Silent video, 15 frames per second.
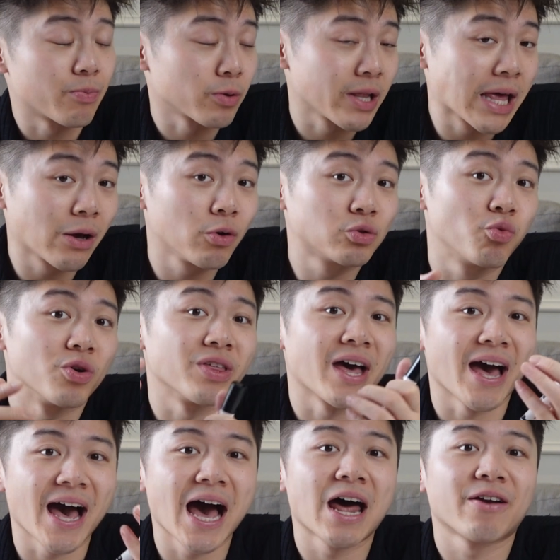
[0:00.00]
up a language with
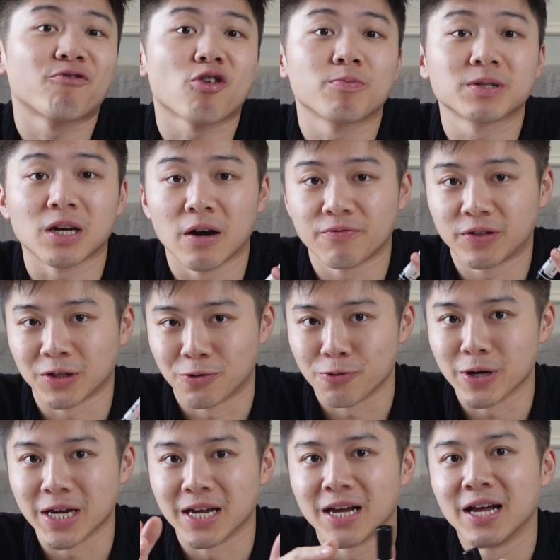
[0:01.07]
adverbs of
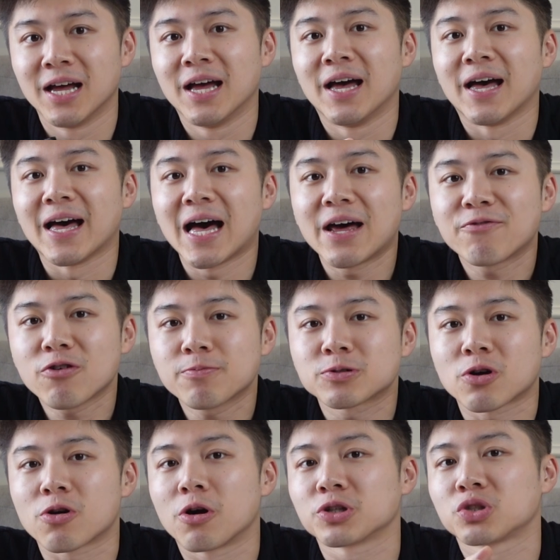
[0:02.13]
degree. Adverbs
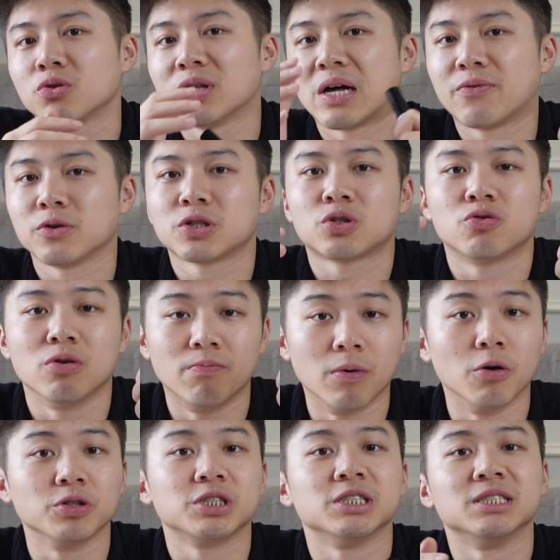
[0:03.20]
are also levels to
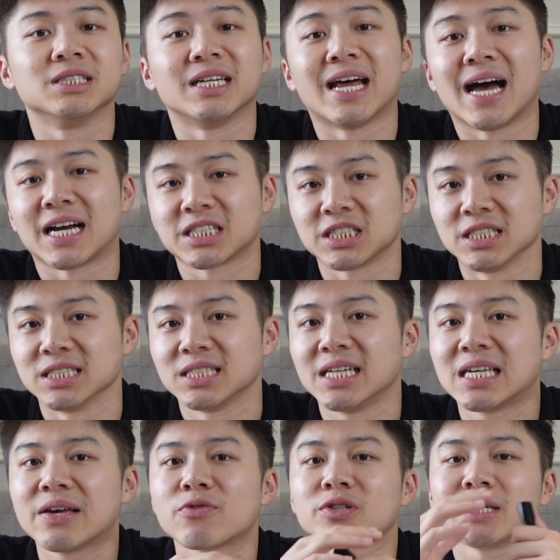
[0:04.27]
emotions and actions. They
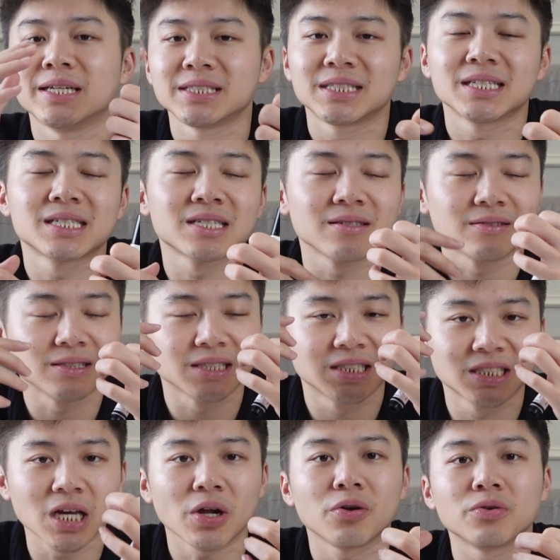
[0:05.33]
give your sentences
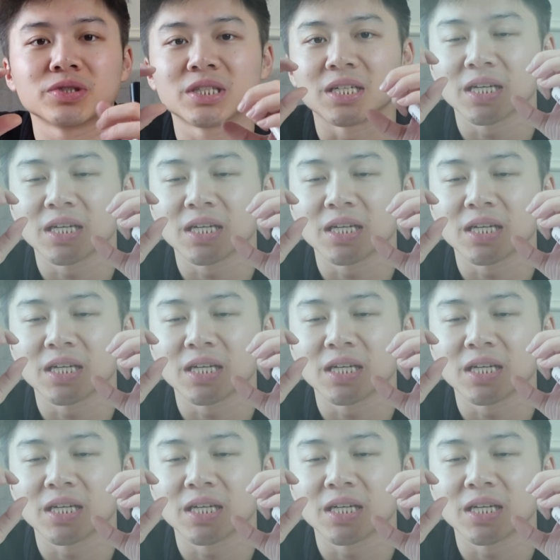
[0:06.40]
subtle to